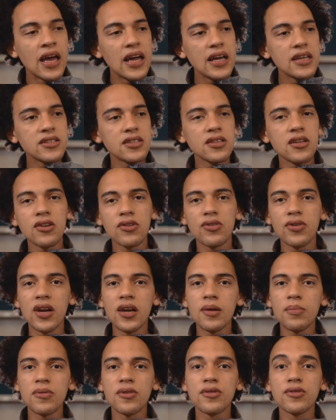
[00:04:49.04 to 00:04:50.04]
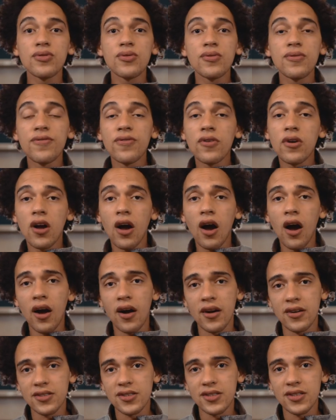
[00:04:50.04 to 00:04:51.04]
It's an incredible tool for
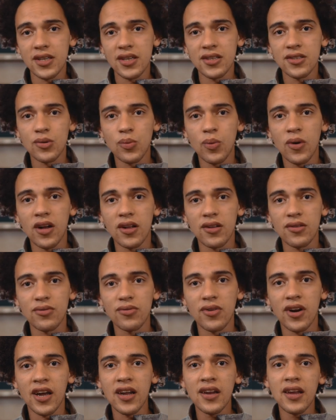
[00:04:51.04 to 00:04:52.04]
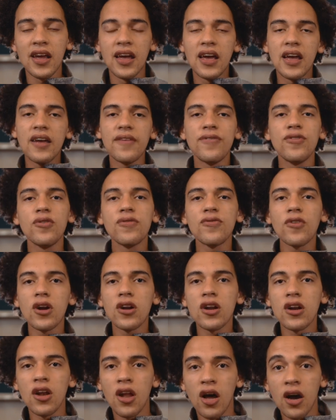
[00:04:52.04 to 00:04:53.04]
cast as well, right? If you've got
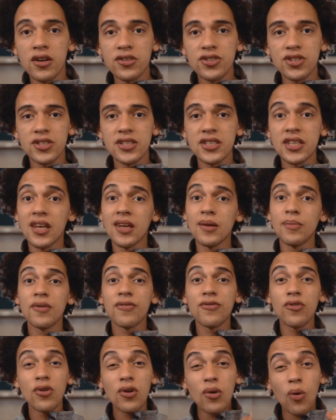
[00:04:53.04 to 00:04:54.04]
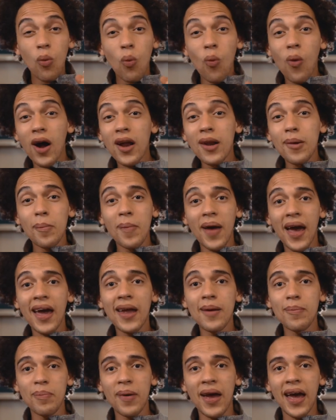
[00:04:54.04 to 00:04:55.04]
a larger team, if you're a
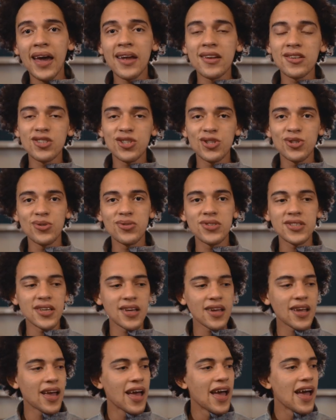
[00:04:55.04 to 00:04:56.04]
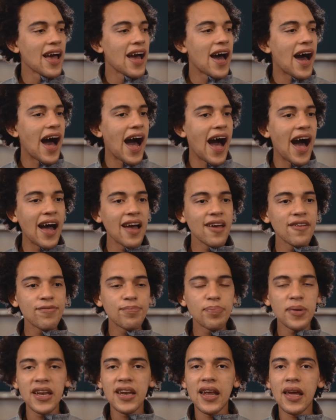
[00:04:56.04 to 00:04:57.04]
one-man band shooting, I've
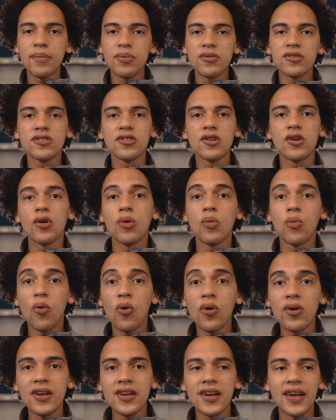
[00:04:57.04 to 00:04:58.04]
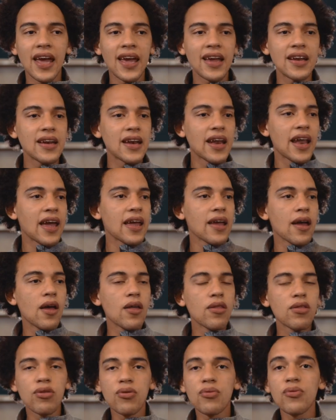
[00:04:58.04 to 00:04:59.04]
been able to coordinate like
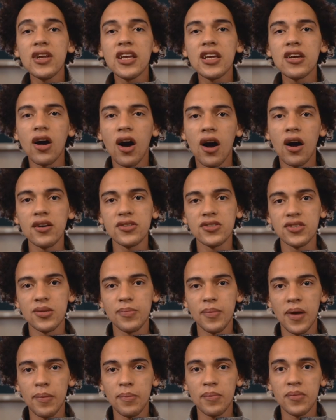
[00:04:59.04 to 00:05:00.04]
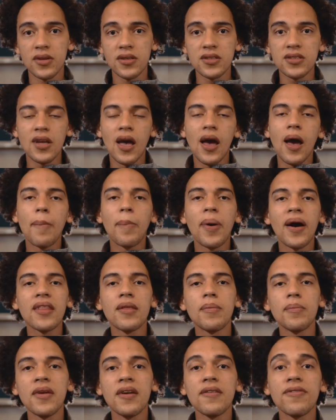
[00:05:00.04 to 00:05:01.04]
three cast members by the
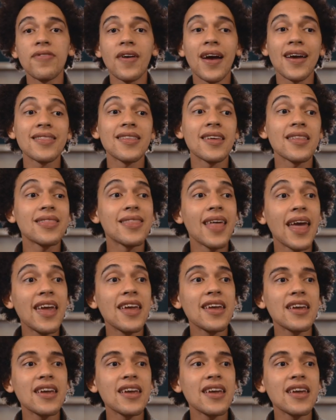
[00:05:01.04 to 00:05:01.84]
mere fact that they